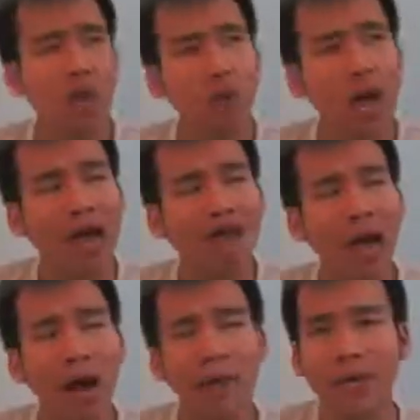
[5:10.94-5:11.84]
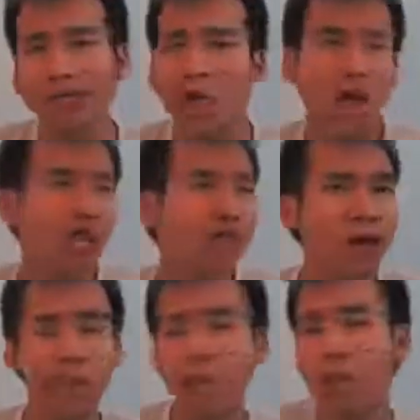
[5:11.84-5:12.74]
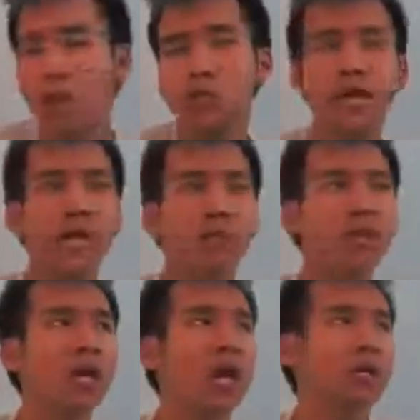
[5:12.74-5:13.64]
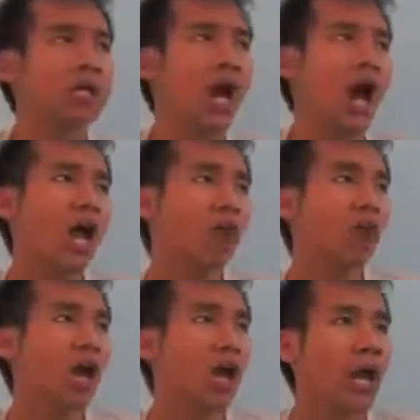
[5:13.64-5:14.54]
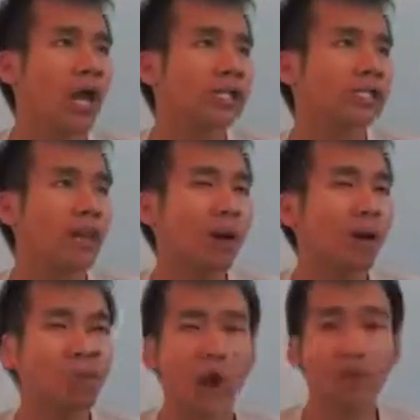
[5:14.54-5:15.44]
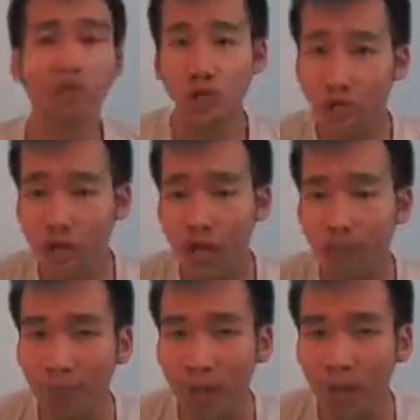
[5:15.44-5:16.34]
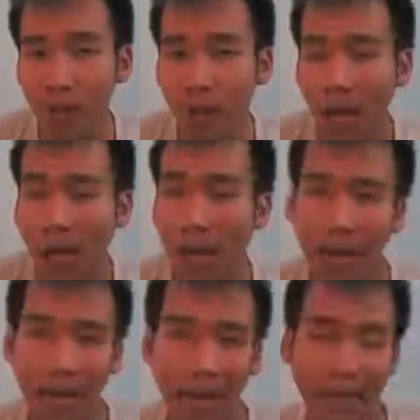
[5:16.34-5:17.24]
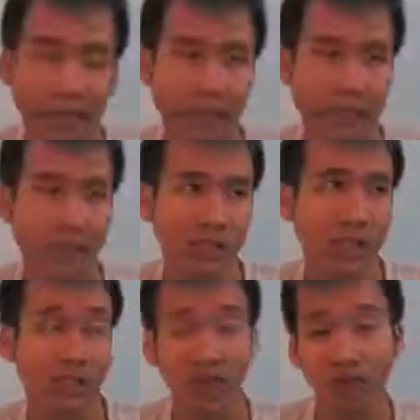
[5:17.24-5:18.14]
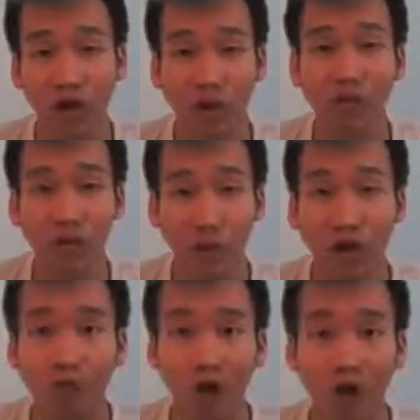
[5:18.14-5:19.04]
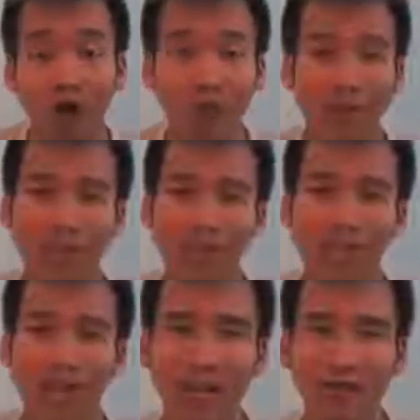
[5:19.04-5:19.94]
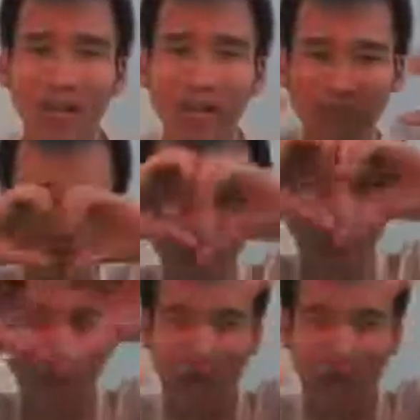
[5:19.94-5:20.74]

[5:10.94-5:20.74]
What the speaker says: If you have a comment, leave a comment below telling me a time when somebody promised you something and they fucked you over. With that being said, I love you guys.